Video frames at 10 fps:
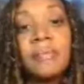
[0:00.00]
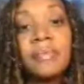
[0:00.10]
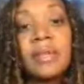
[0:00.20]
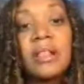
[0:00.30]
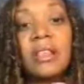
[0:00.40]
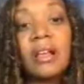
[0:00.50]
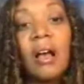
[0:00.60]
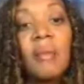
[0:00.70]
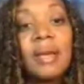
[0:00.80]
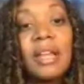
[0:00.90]
to come
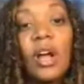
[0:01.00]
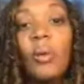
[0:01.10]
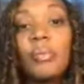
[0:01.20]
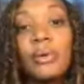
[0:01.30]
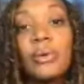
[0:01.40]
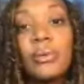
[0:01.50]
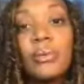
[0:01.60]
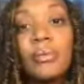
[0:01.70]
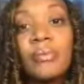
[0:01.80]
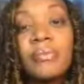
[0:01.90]
and help you.
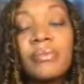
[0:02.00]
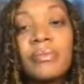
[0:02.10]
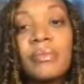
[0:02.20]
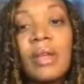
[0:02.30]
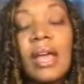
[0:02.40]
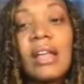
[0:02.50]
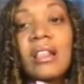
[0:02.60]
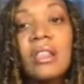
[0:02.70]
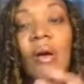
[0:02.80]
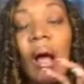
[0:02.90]
And so
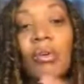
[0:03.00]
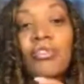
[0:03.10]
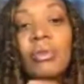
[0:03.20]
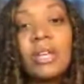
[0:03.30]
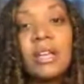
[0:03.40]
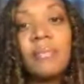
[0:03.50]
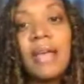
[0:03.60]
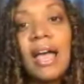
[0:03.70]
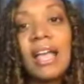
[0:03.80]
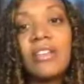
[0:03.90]
I want you to keep that
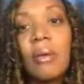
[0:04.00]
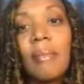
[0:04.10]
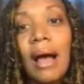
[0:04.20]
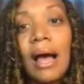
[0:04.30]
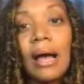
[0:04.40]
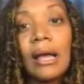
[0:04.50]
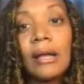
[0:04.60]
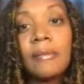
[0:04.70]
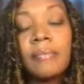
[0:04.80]
in your mind.